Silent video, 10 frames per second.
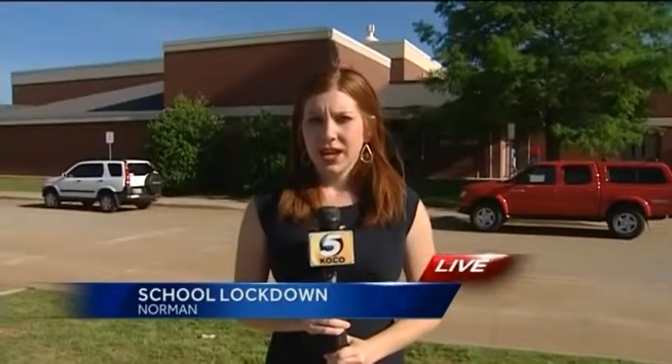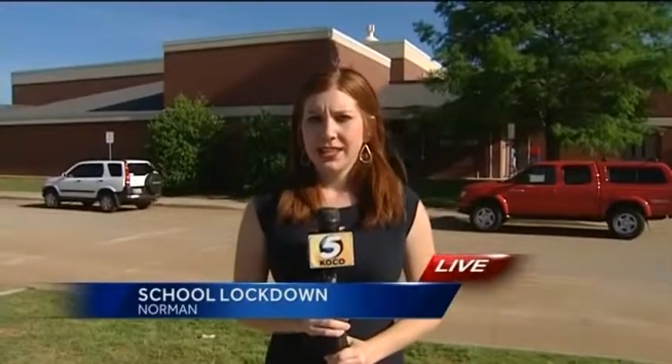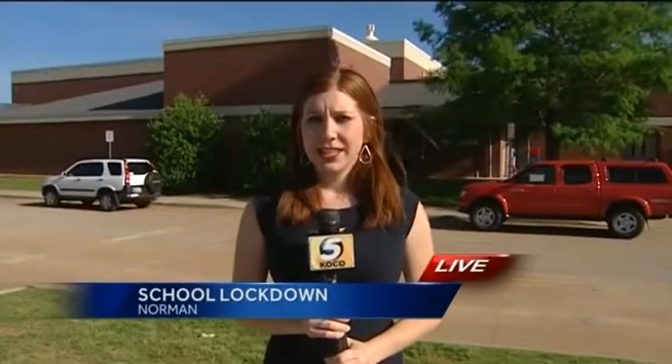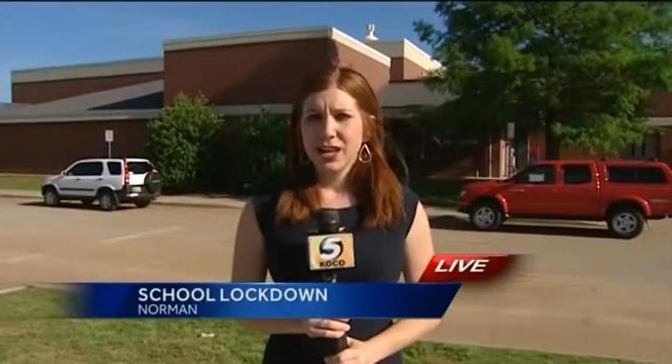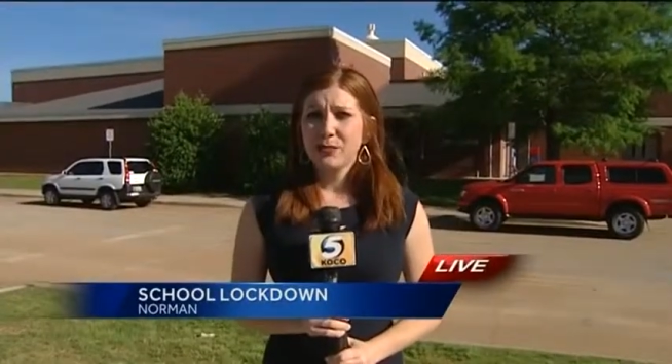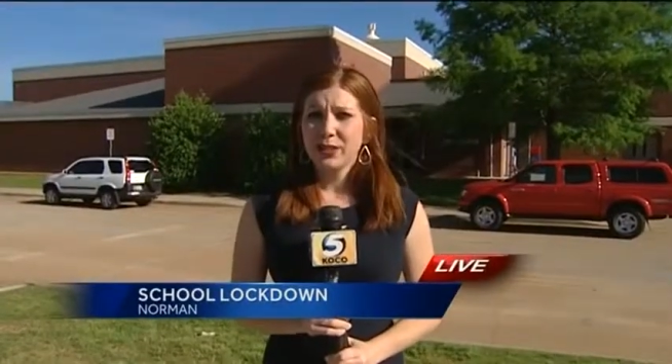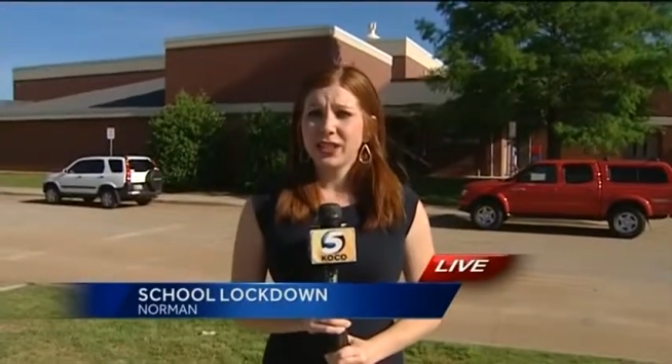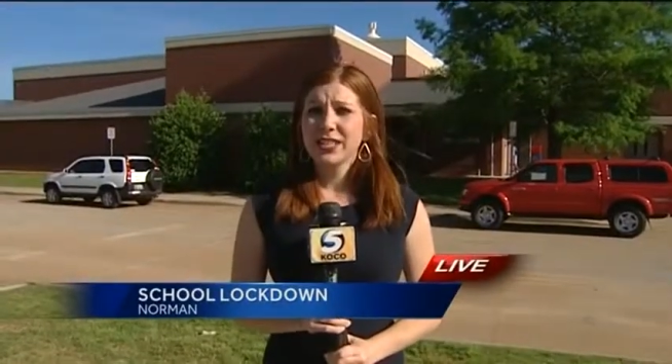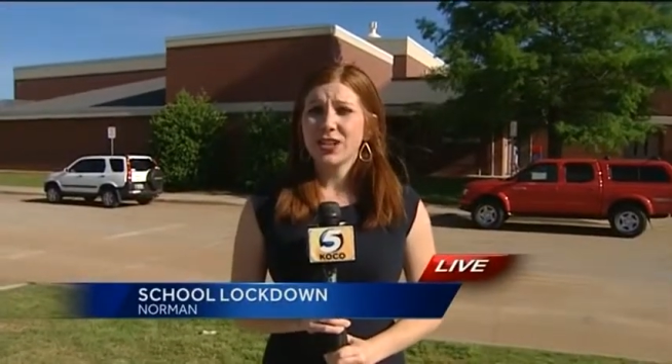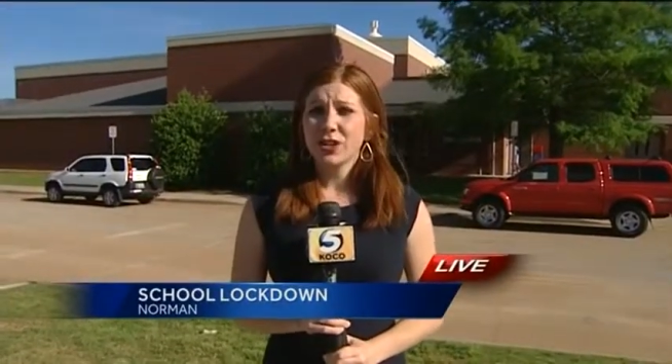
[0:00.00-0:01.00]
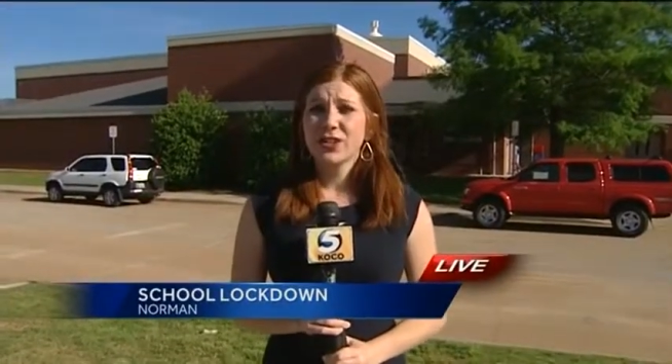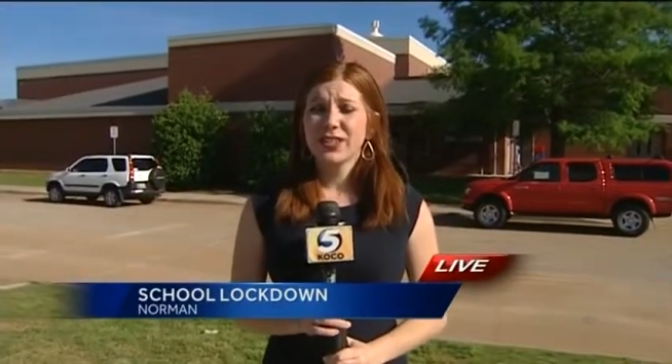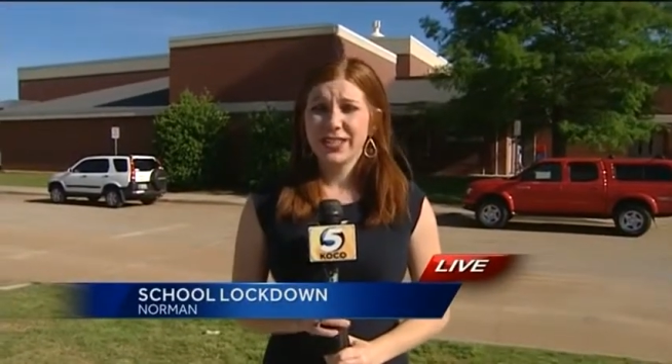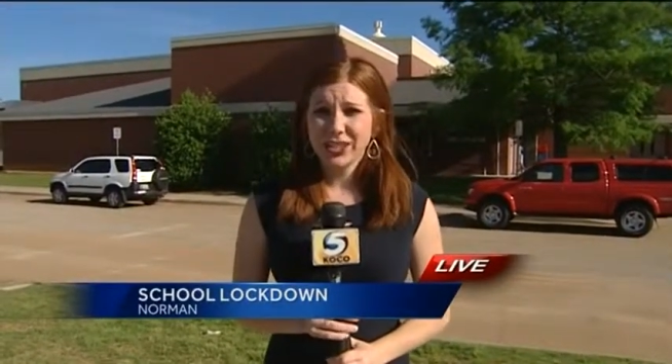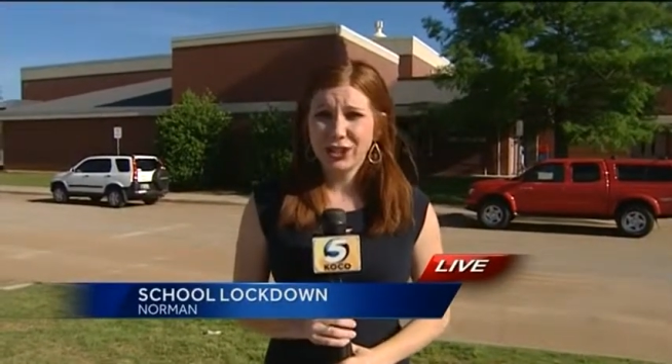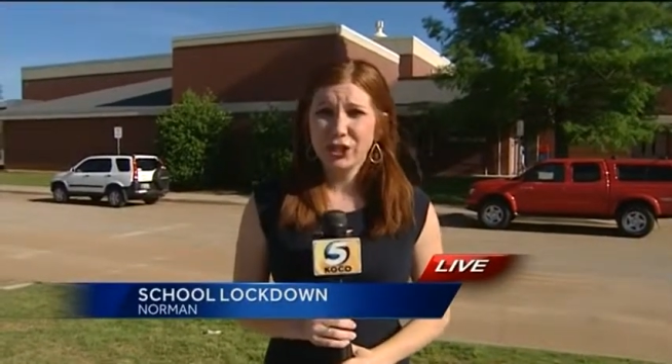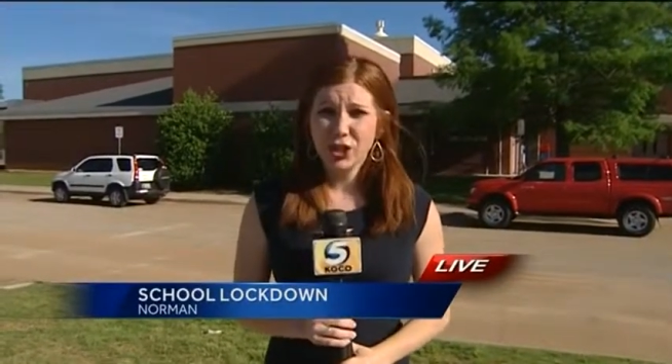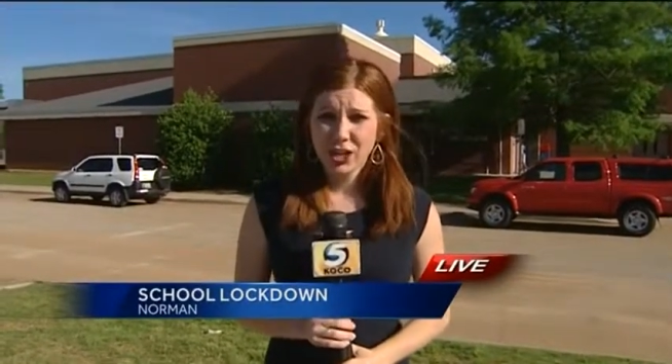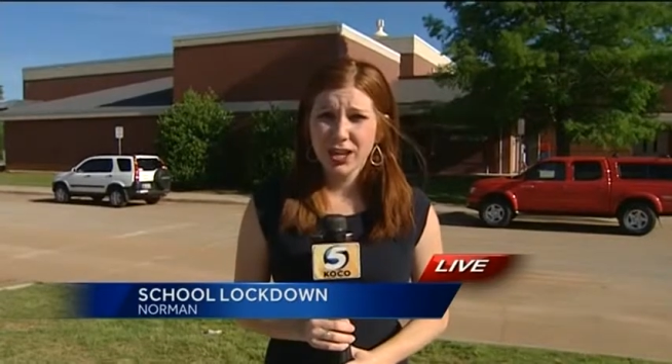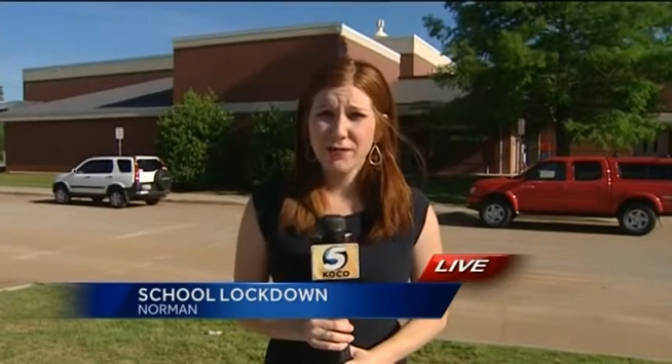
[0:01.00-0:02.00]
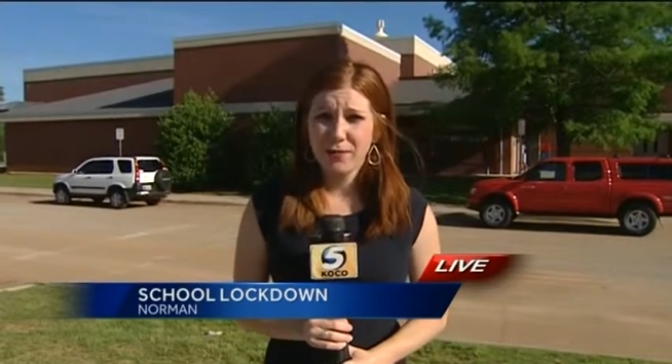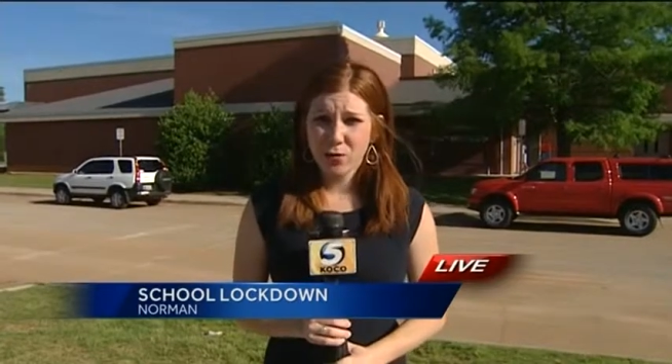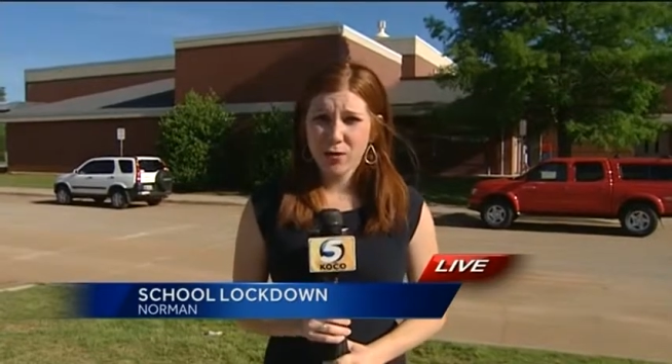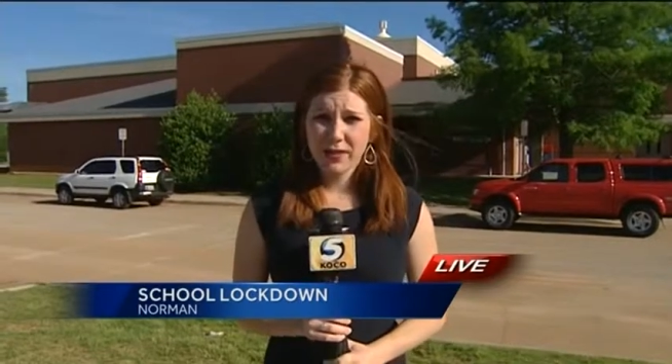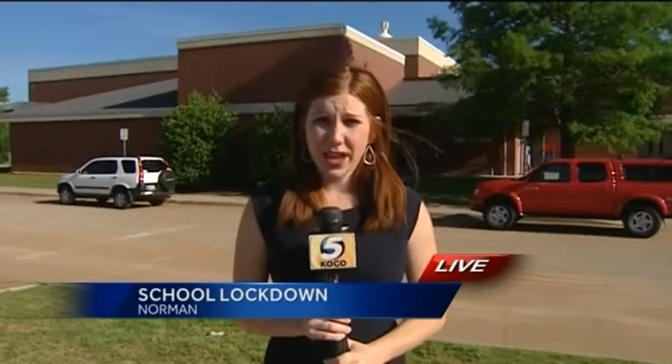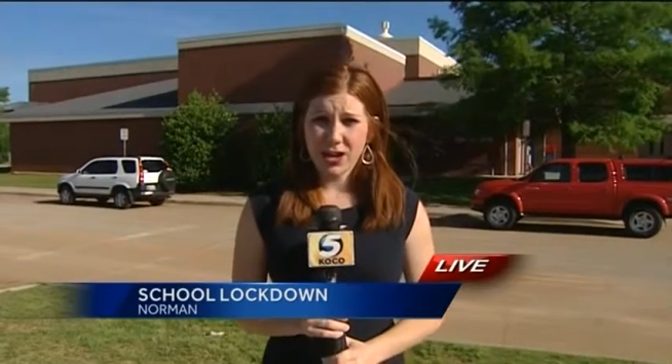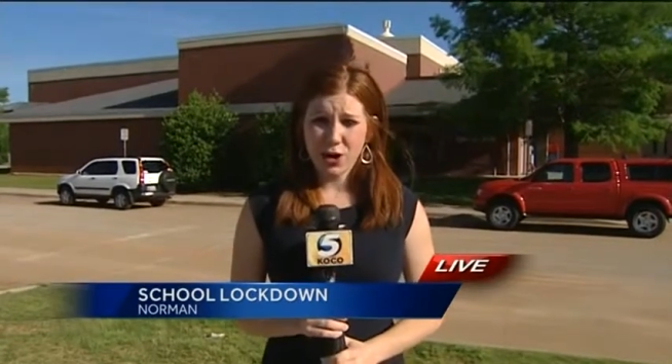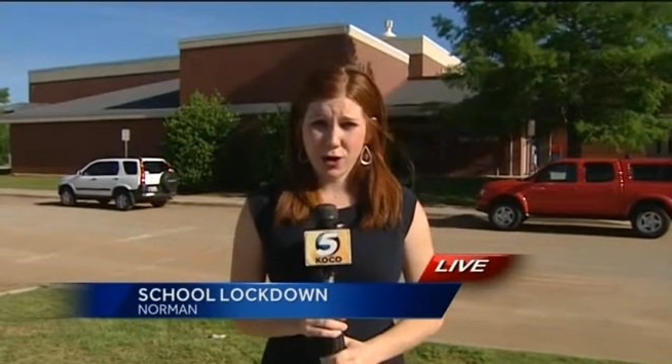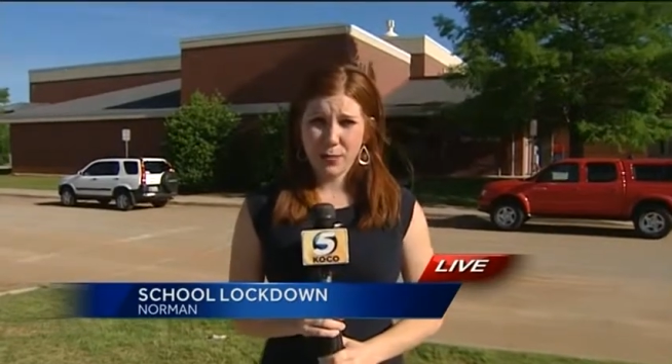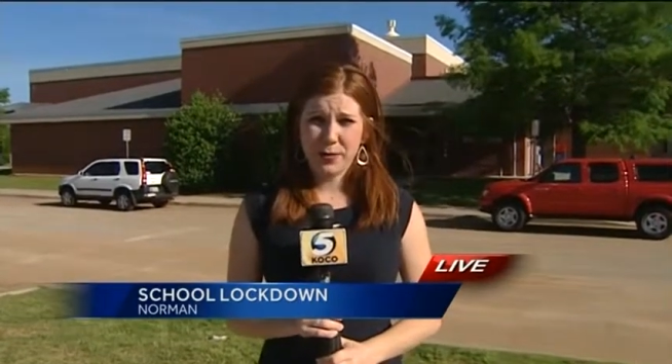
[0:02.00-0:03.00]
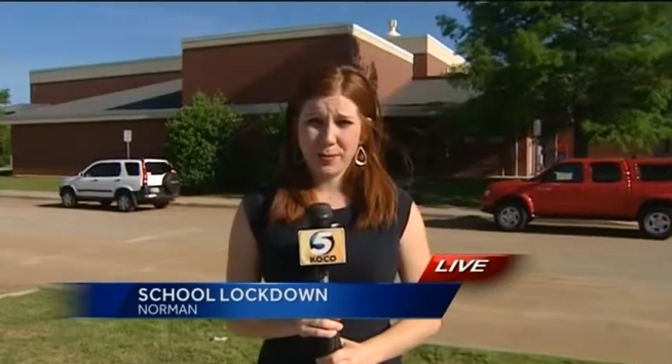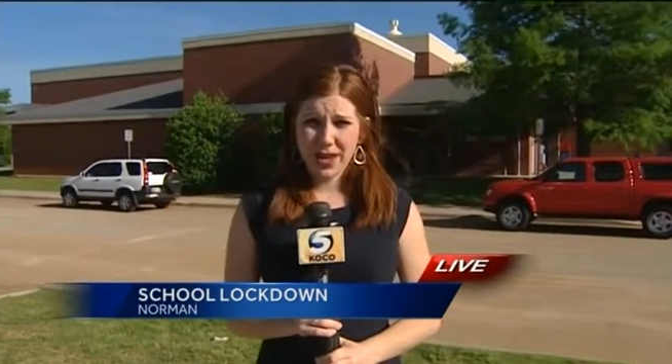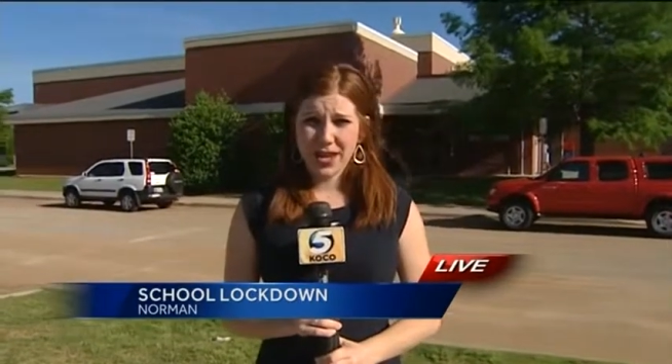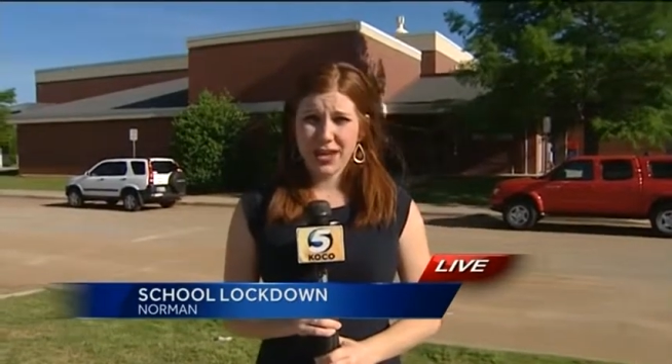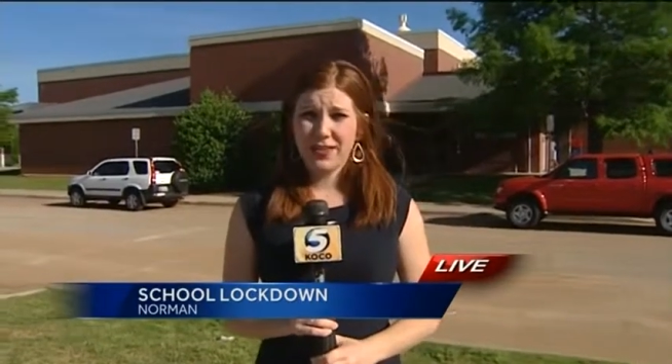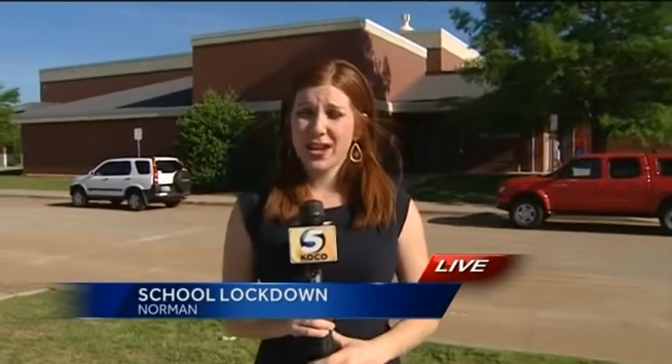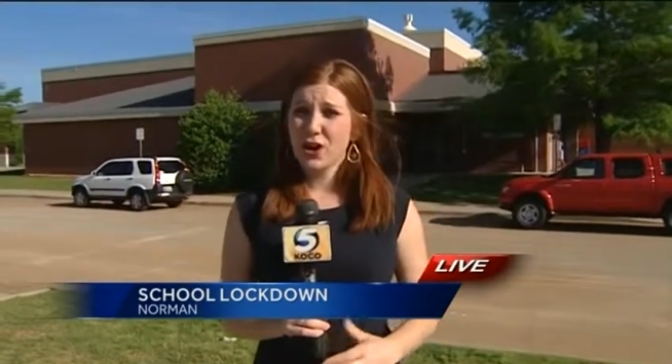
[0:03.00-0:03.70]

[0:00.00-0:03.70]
And again, police are still looking for that armed man.